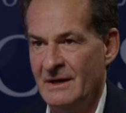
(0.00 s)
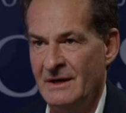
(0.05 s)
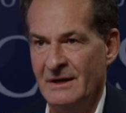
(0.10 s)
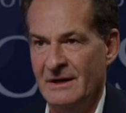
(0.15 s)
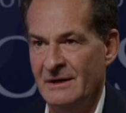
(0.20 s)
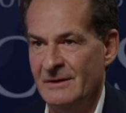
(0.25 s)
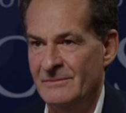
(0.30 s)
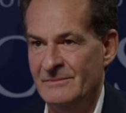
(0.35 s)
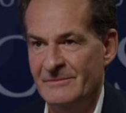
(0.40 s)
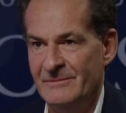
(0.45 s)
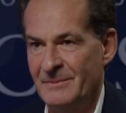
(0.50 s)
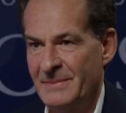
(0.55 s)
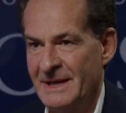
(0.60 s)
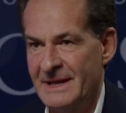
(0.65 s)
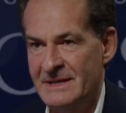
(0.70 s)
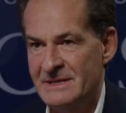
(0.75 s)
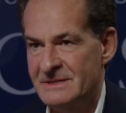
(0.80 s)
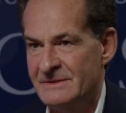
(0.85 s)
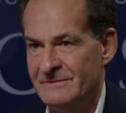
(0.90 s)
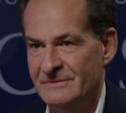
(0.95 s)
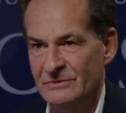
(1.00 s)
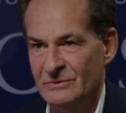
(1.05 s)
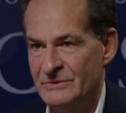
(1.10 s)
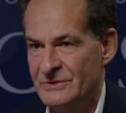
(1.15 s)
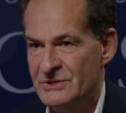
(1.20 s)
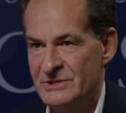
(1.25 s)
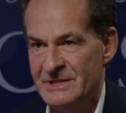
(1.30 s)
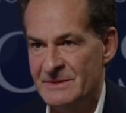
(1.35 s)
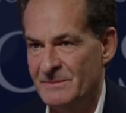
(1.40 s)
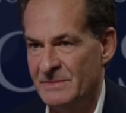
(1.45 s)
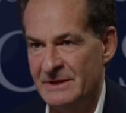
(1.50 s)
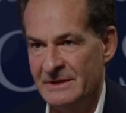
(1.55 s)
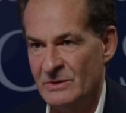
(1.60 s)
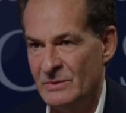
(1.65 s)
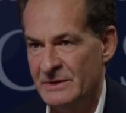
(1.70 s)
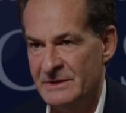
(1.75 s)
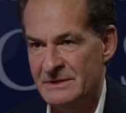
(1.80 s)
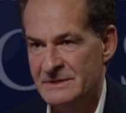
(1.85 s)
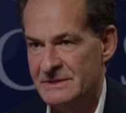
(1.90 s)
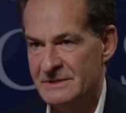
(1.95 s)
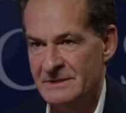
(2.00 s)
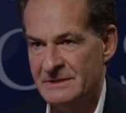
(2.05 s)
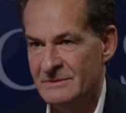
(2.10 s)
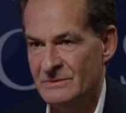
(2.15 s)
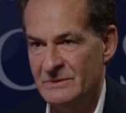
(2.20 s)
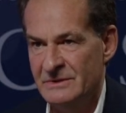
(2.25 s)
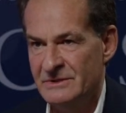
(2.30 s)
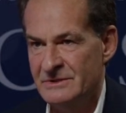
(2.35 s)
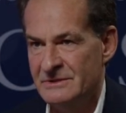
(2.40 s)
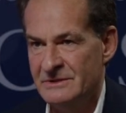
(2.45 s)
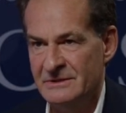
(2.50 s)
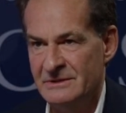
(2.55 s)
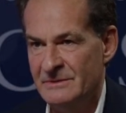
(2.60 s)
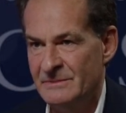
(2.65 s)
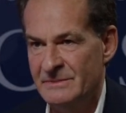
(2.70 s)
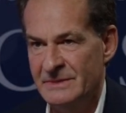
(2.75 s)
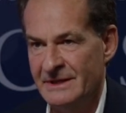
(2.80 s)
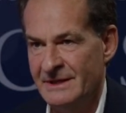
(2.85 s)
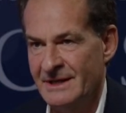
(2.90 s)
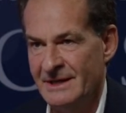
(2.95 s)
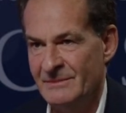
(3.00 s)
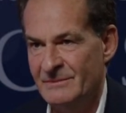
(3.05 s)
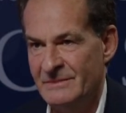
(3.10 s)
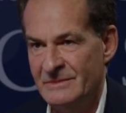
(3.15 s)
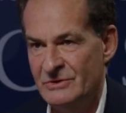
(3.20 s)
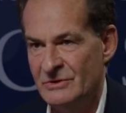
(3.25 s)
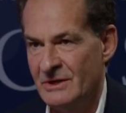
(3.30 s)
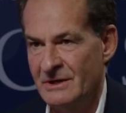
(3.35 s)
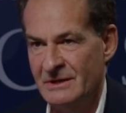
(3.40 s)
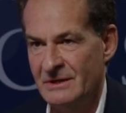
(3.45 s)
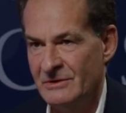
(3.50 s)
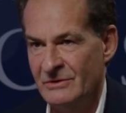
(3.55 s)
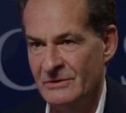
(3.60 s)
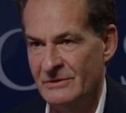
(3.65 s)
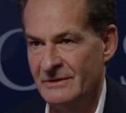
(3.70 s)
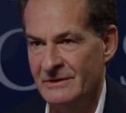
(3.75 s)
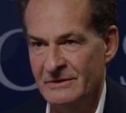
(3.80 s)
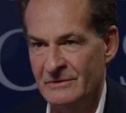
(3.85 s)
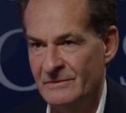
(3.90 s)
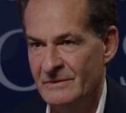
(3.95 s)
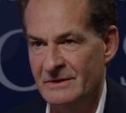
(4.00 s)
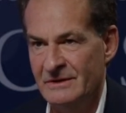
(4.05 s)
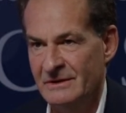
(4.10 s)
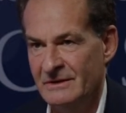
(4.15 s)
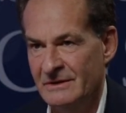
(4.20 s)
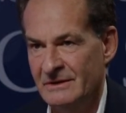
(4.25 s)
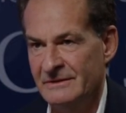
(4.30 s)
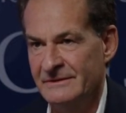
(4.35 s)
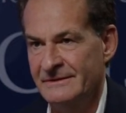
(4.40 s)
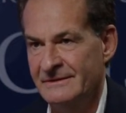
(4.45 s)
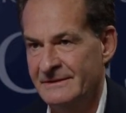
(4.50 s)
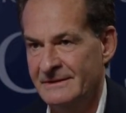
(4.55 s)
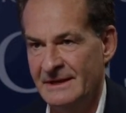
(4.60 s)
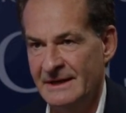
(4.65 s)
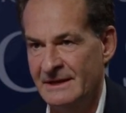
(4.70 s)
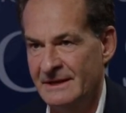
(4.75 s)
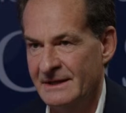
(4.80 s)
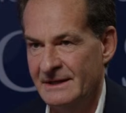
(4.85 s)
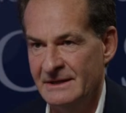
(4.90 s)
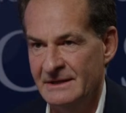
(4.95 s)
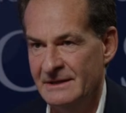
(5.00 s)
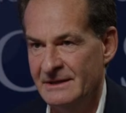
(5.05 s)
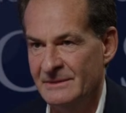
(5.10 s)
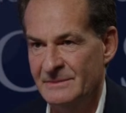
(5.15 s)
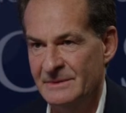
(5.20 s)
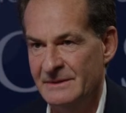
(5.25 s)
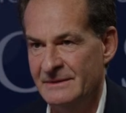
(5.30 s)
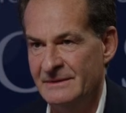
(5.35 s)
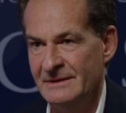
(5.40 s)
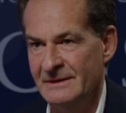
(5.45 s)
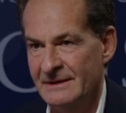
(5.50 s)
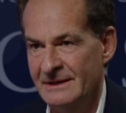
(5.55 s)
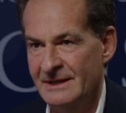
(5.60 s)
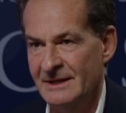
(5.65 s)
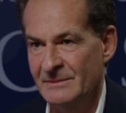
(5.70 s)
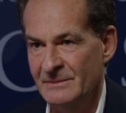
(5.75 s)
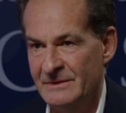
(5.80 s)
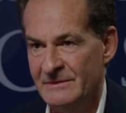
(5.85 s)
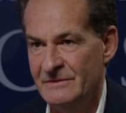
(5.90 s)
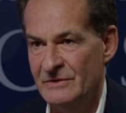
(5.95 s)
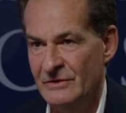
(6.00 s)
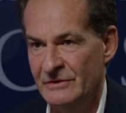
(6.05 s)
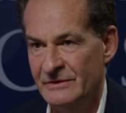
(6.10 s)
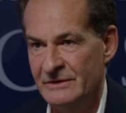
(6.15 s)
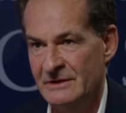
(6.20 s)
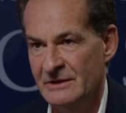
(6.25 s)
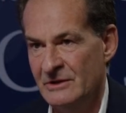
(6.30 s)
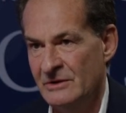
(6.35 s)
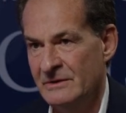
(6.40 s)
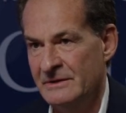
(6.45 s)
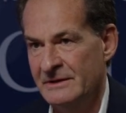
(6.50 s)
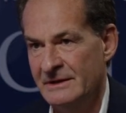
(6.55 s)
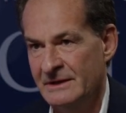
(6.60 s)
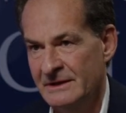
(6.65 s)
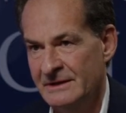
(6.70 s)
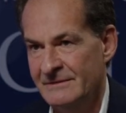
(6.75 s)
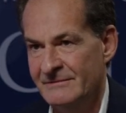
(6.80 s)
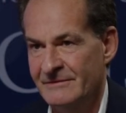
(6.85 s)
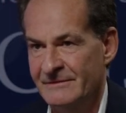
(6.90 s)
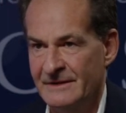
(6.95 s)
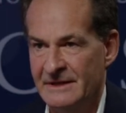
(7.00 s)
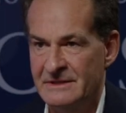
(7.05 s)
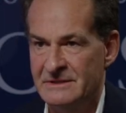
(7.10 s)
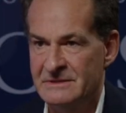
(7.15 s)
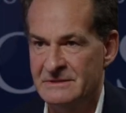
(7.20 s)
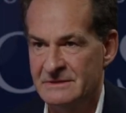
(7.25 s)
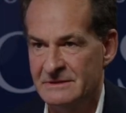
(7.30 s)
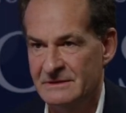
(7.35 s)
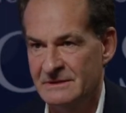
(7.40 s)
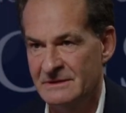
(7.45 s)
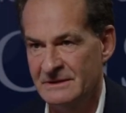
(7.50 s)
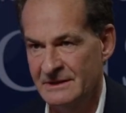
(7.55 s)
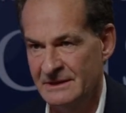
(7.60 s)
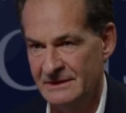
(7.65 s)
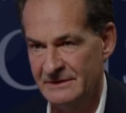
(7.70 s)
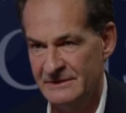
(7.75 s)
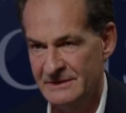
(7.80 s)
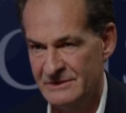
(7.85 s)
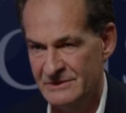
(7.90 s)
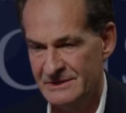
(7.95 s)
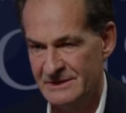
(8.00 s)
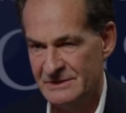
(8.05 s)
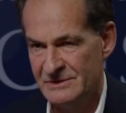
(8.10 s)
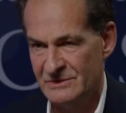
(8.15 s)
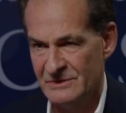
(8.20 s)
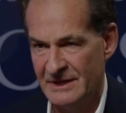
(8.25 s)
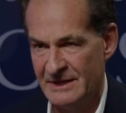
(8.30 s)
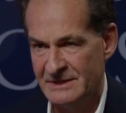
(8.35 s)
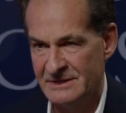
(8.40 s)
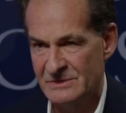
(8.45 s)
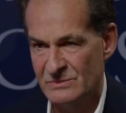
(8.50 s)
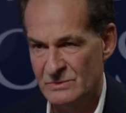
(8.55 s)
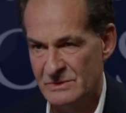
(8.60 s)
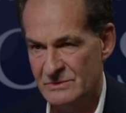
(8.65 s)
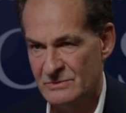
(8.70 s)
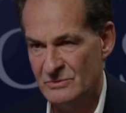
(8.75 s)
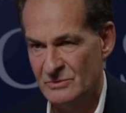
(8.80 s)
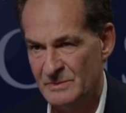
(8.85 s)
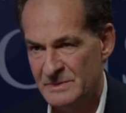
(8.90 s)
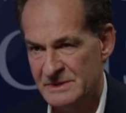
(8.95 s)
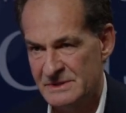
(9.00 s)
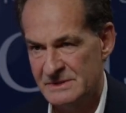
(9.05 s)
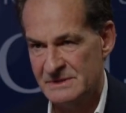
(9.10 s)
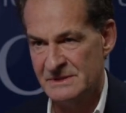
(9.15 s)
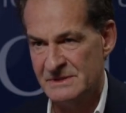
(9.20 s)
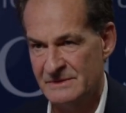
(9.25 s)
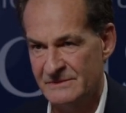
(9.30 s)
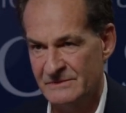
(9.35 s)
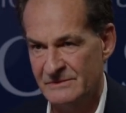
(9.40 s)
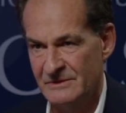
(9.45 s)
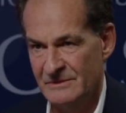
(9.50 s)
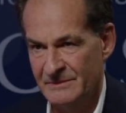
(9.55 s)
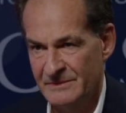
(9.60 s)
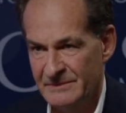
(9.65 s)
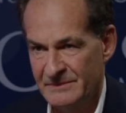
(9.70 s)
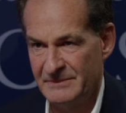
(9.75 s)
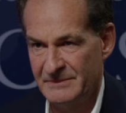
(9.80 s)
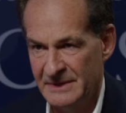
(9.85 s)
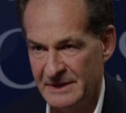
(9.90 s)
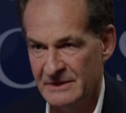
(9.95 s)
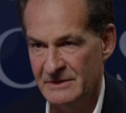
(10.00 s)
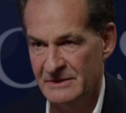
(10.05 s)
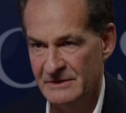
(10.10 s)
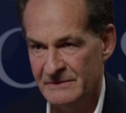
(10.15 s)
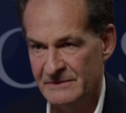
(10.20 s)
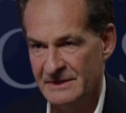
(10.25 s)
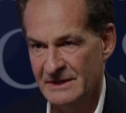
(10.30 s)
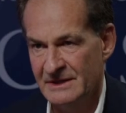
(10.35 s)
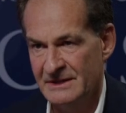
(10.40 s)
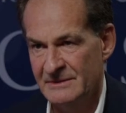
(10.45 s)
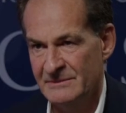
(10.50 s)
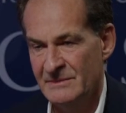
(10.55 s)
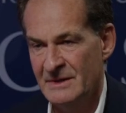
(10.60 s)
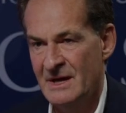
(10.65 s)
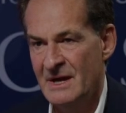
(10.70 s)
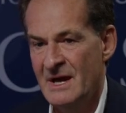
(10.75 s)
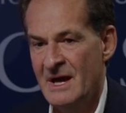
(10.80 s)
um, plentiful cheap liquidity, which it had become drunk on over the last decade up until a couple of years ago, and high inflation and higher interest rates, which will persist for a period of time.